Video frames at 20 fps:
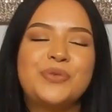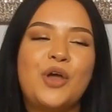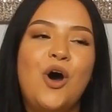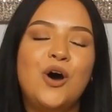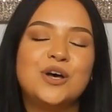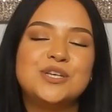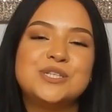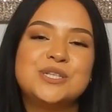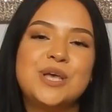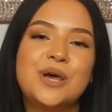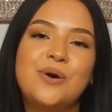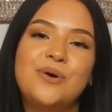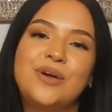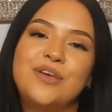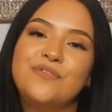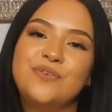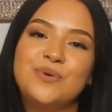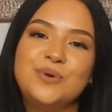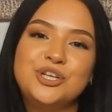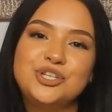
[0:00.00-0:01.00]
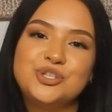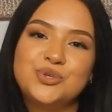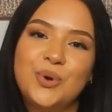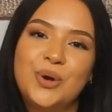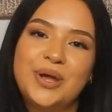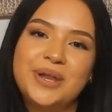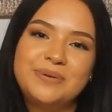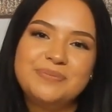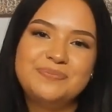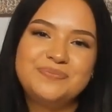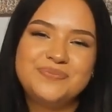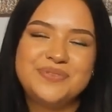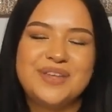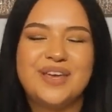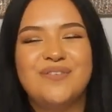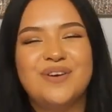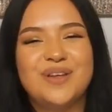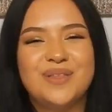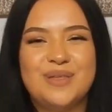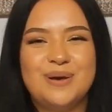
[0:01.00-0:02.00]
Also, if you enjoyed,
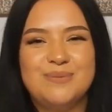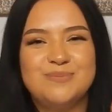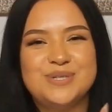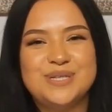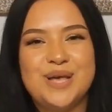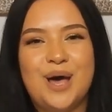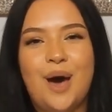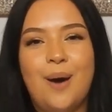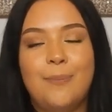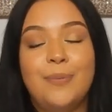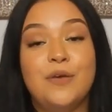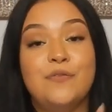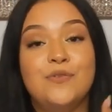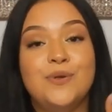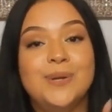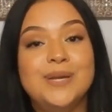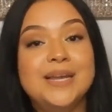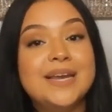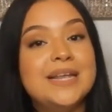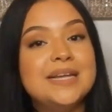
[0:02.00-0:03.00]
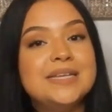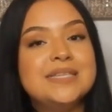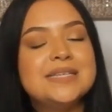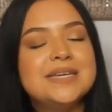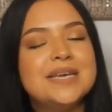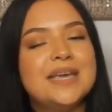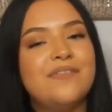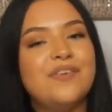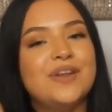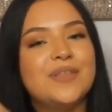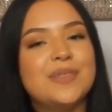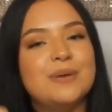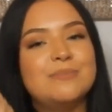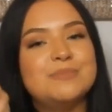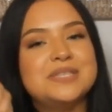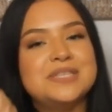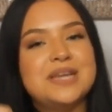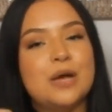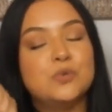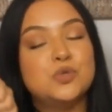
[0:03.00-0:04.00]
give it a thumbs up. If you didn't, give it a
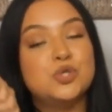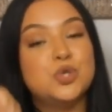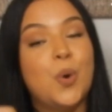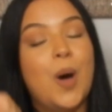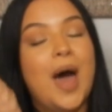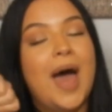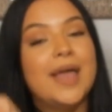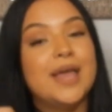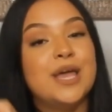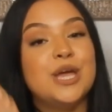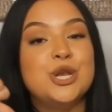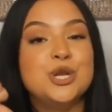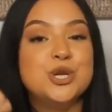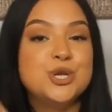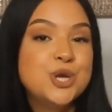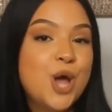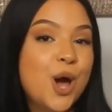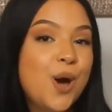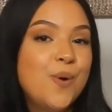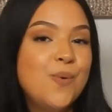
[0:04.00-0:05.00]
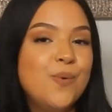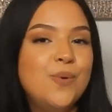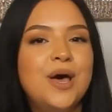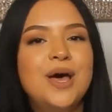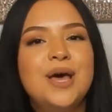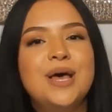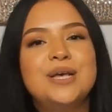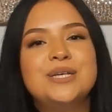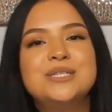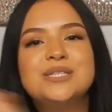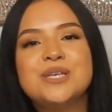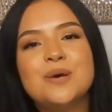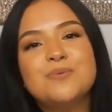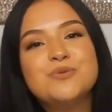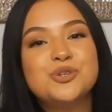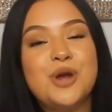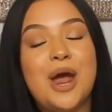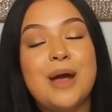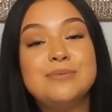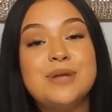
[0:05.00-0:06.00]
thumbs down so I can know.
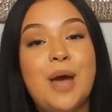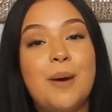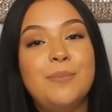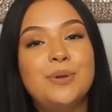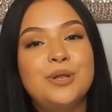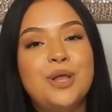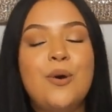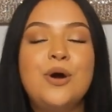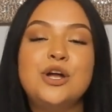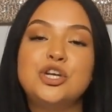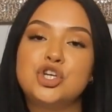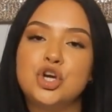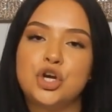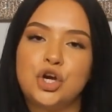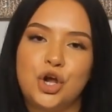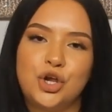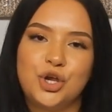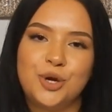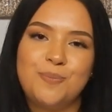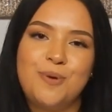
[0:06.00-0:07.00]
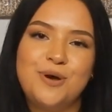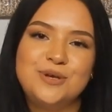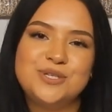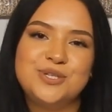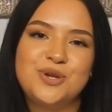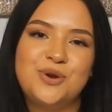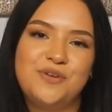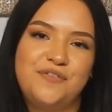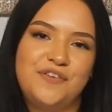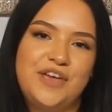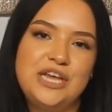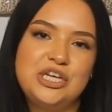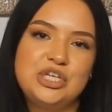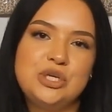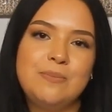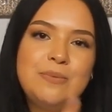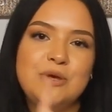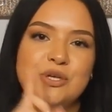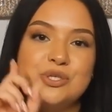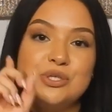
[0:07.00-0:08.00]
Subscribe down below and turn on your post
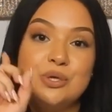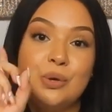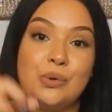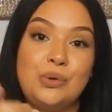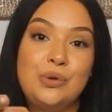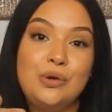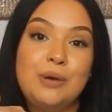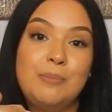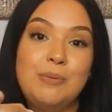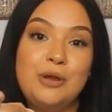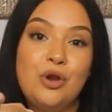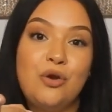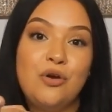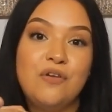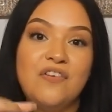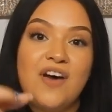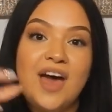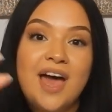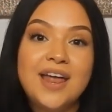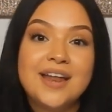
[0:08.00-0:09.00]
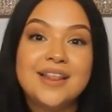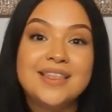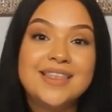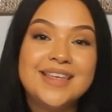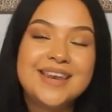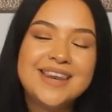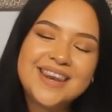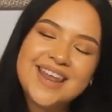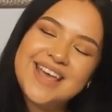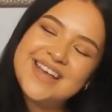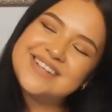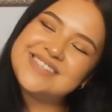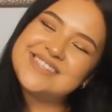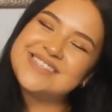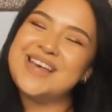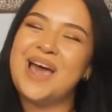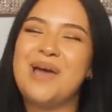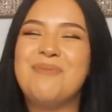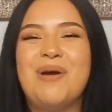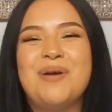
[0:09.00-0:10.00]
notification bell so you can be notified the next
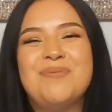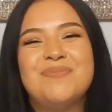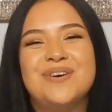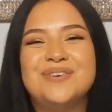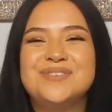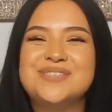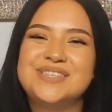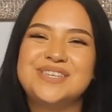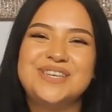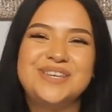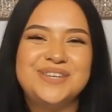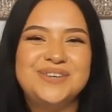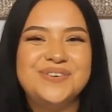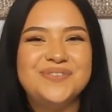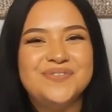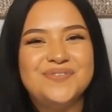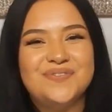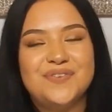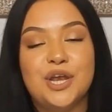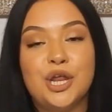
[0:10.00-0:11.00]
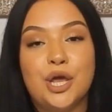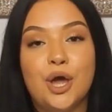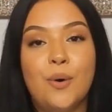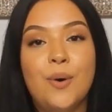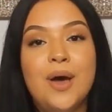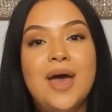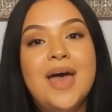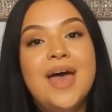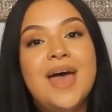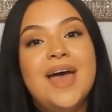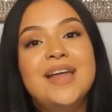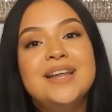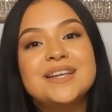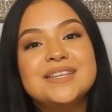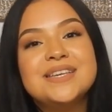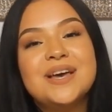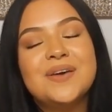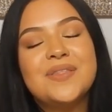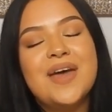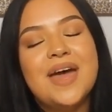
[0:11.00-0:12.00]
time I post a new video. And
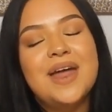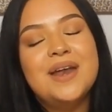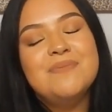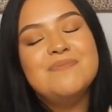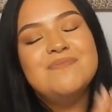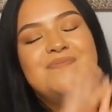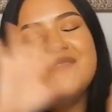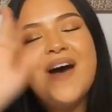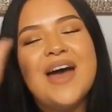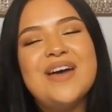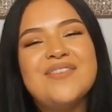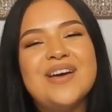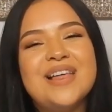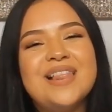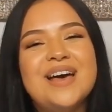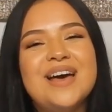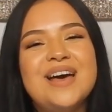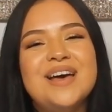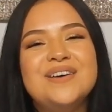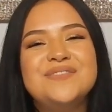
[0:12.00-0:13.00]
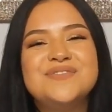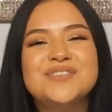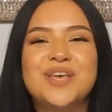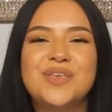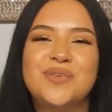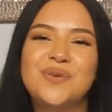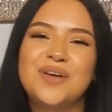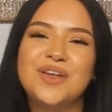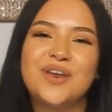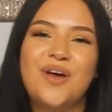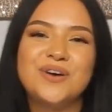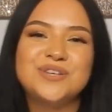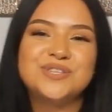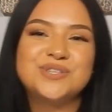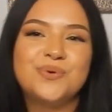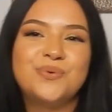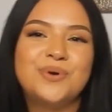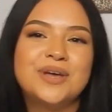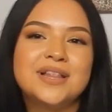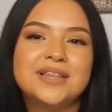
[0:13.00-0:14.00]
until then, bye my loves. You can
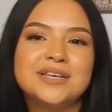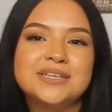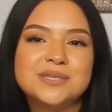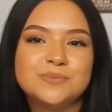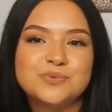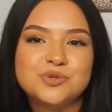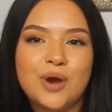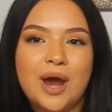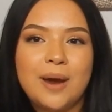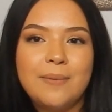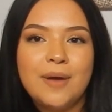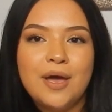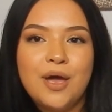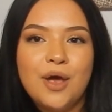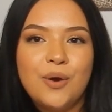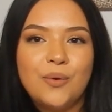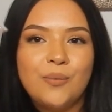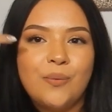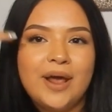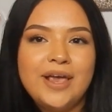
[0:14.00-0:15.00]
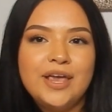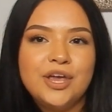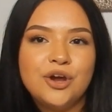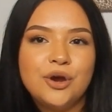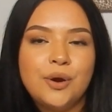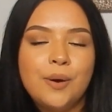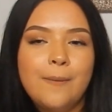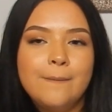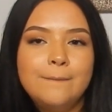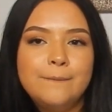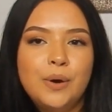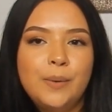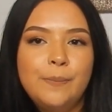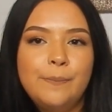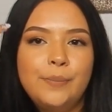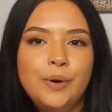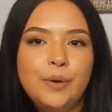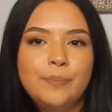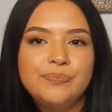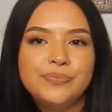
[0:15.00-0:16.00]
also quickly subscribe right here.
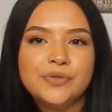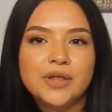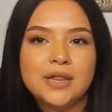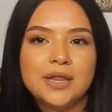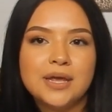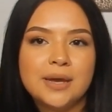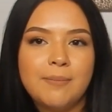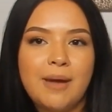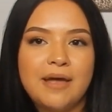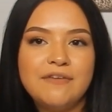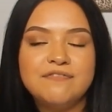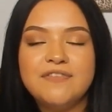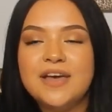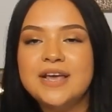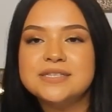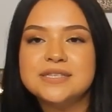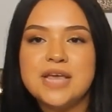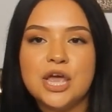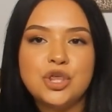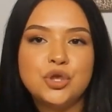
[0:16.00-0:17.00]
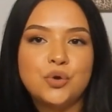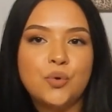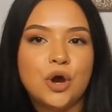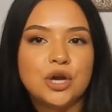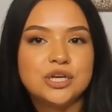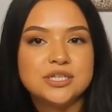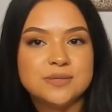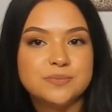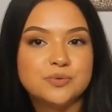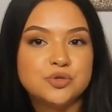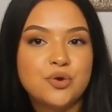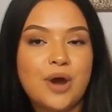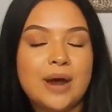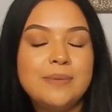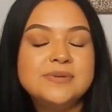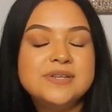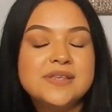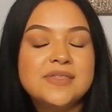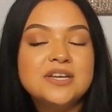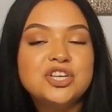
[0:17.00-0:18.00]
Boop, boop. Click my face and you are
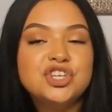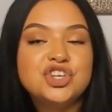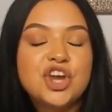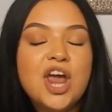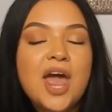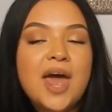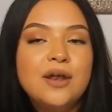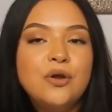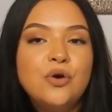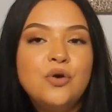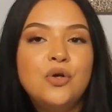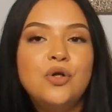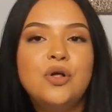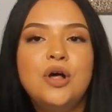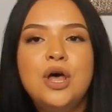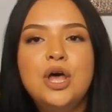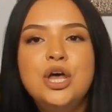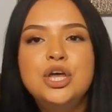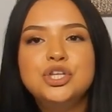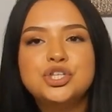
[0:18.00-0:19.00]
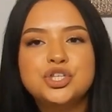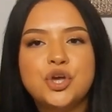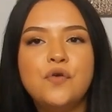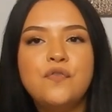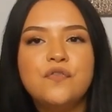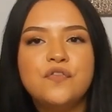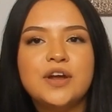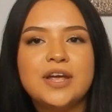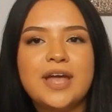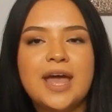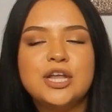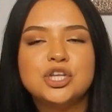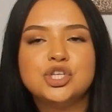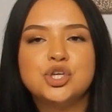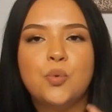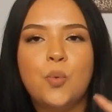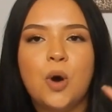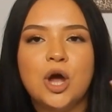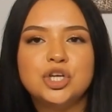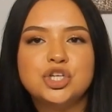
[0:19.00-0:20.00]
subscribed to the channel. Don't forget
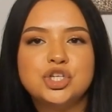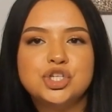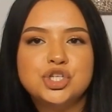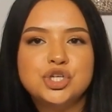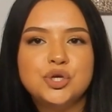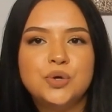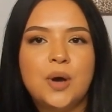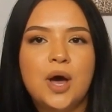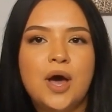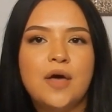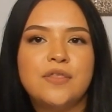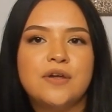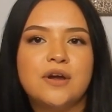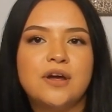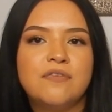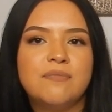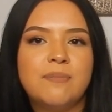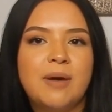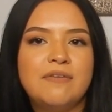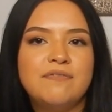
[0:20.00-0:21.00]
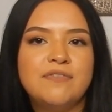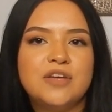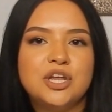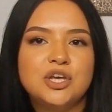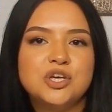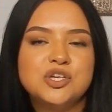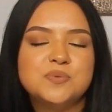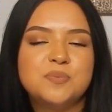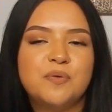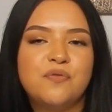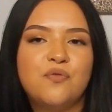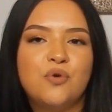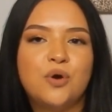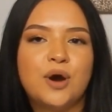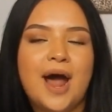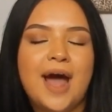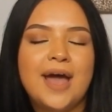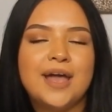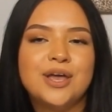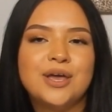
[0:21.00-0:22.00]
to watch 2 other of my videos
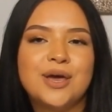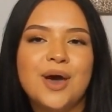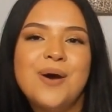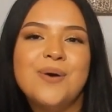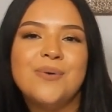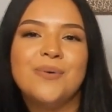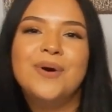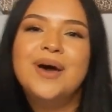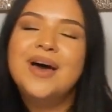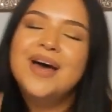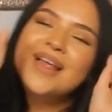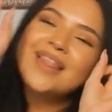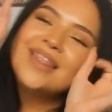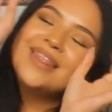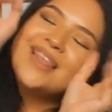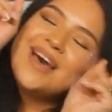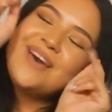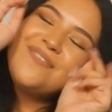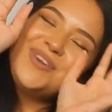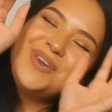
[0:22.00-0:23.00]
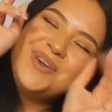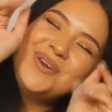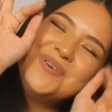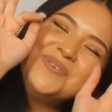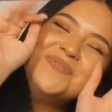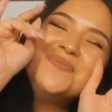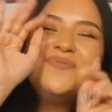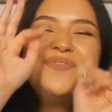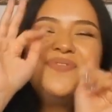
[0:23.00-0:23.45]
before I go. Love you.